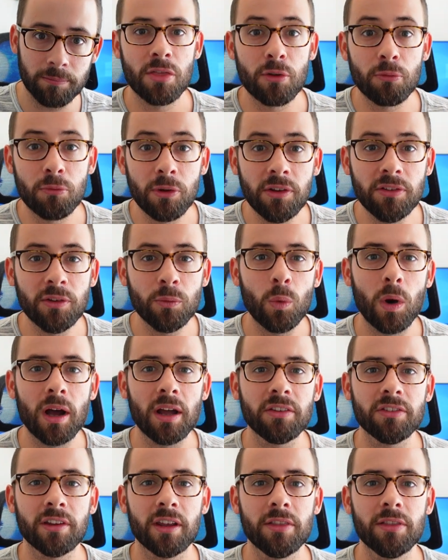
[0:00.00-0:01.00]
The reason why
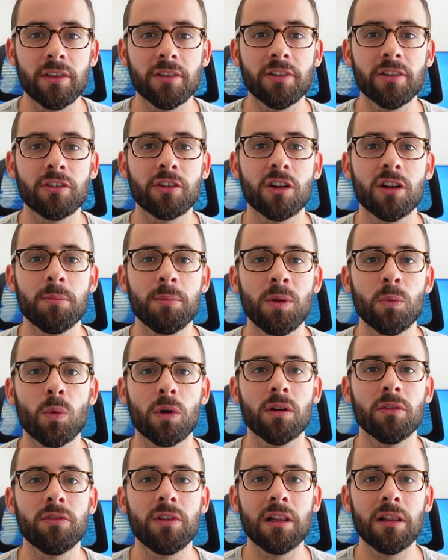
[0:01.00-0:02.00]
I said this is going to be
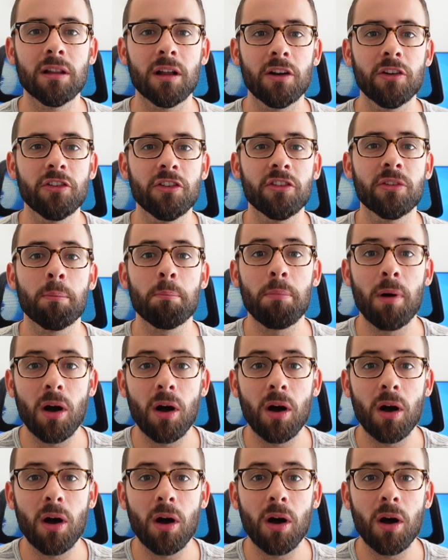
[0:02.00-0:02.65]
one of the largest